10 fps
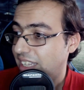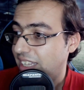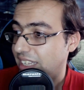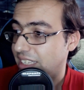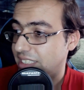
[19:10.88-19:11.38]

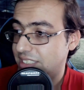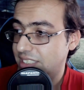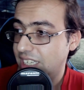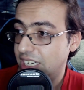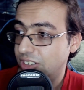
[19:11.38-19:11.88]
And you can
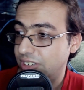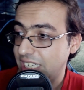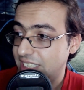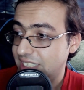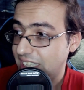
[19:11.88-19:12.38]
see I
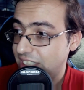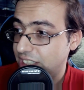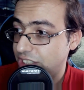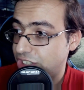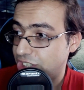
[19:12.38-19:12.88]
already
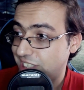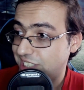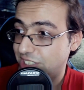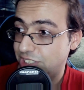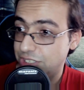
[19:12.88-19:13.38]
did
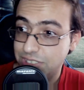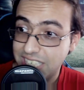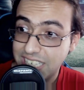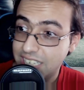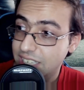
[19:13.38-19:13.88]
just do
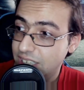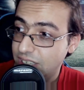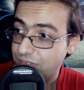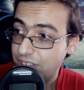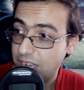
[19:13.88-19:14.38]
the
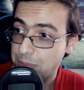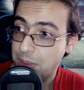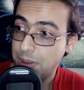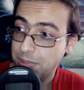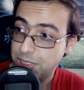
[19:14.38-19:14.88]
VIP
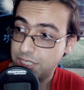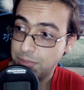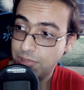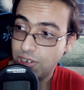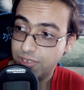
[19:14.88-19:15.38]

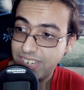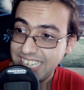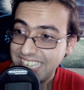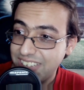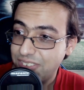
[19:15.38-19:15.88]
membership
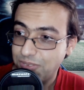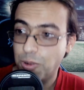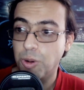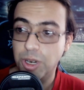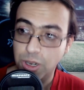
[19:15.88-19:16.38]
already
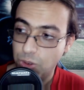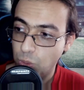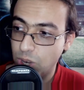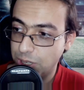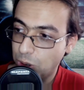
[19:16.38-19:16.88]
for
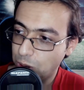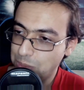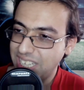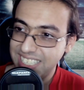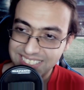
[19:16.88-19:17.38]
1 whole
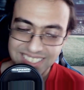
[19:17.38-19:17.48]
month.